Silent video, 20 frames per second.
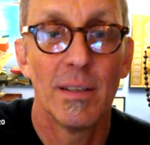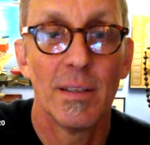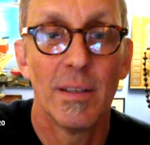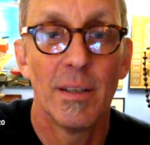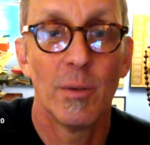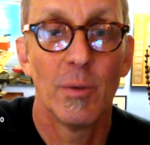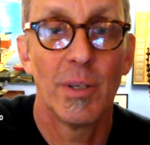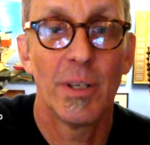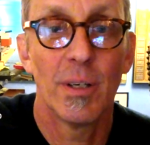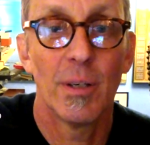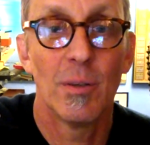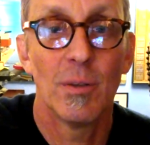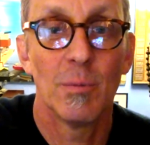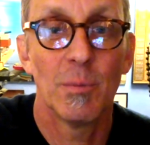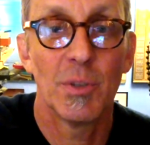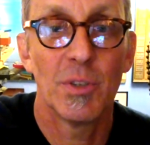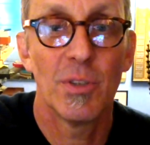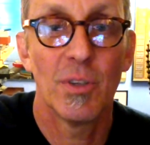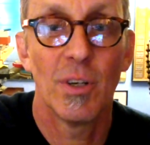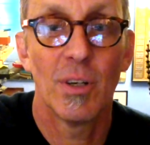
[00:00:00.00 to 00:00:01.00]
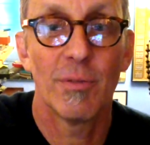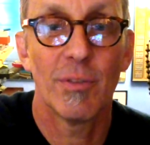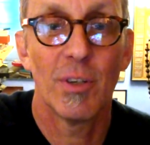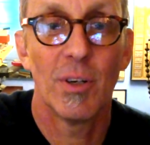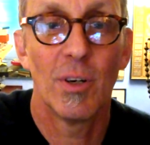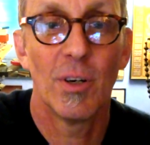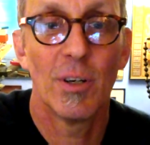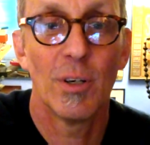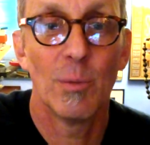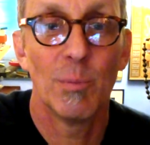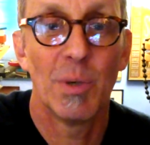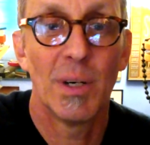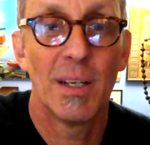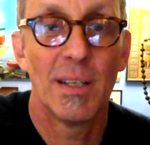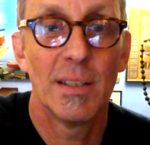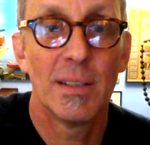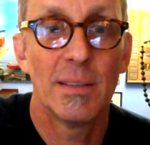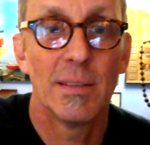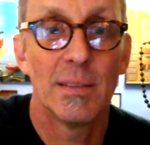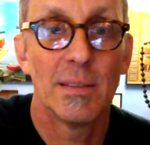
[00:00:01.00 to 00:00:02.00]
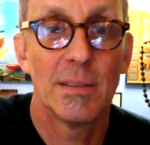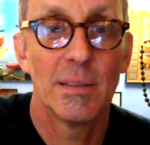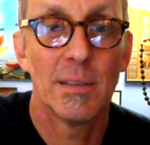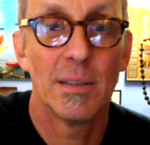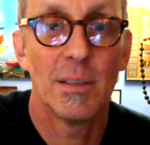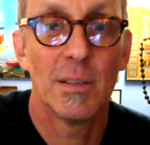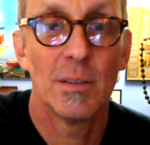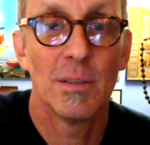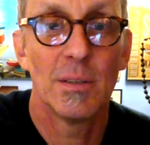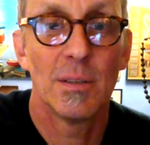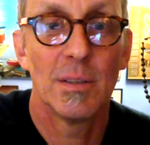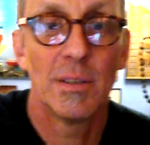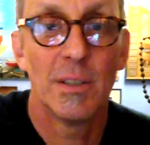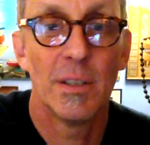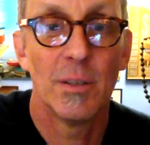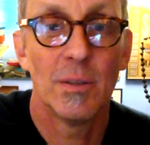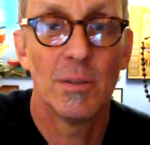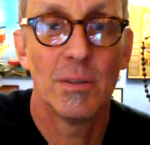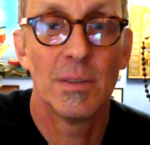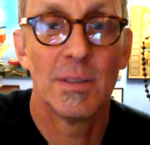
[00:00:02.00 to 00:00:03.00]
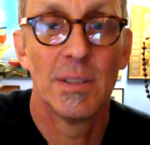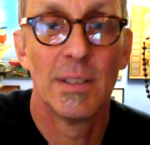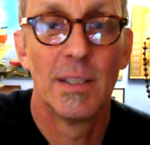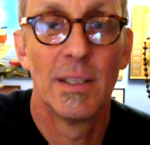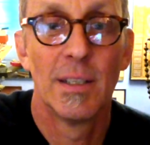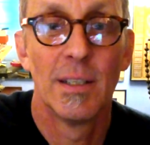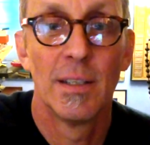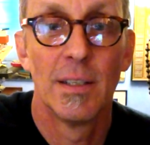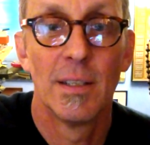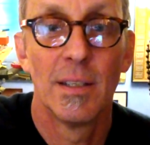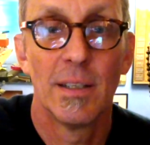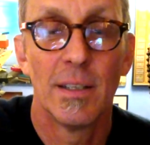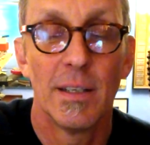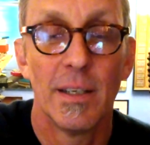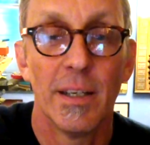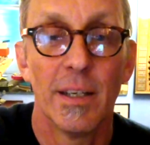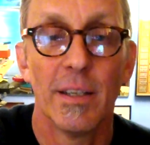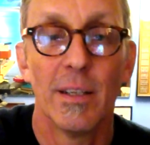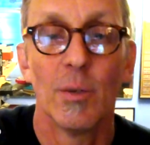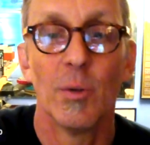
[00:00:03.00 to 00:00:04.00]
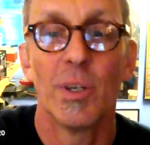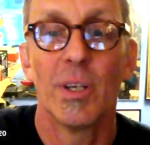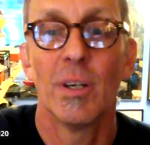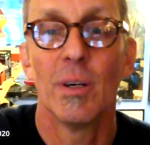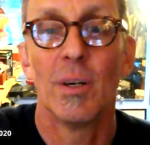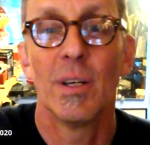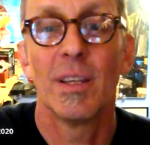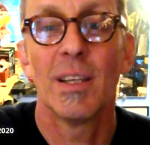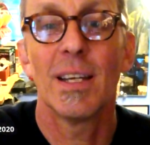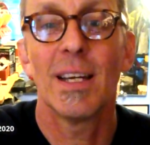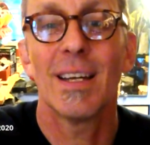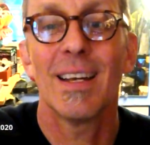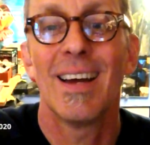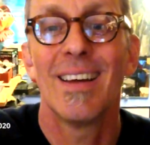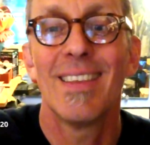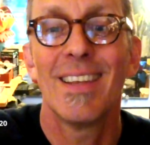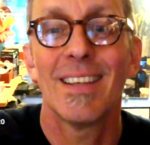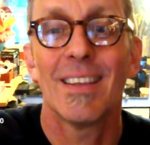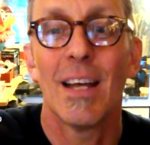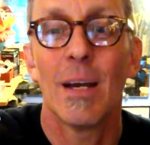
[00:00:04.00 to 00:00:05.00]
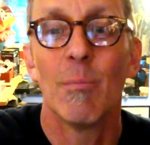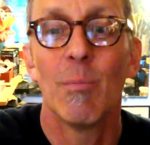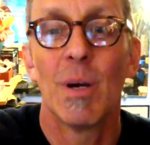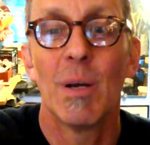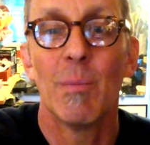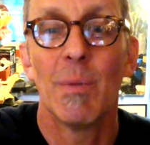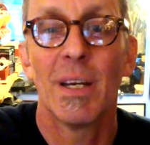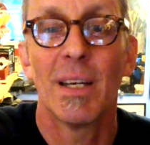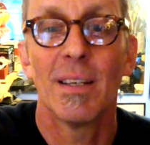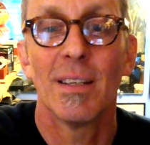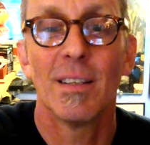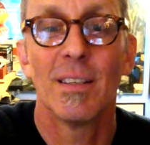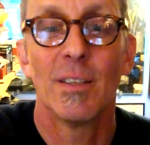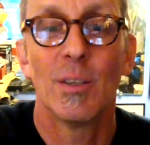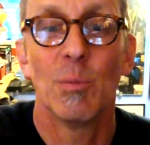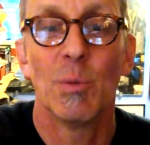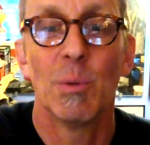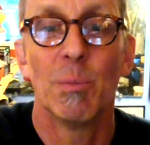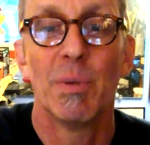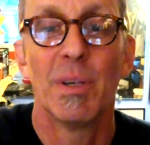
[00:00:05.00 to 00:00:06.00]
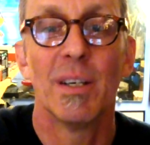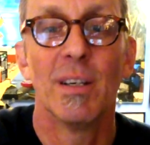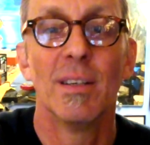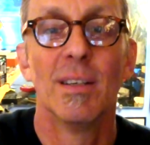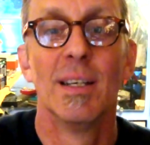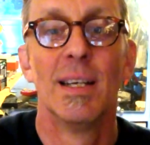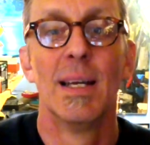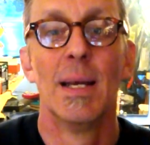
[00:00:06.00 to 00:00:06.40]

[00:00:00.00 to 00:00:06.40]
There we go. I'm going to turn off the autopilot. Oh no, yeah, there we go. I think that might make it a little bit better.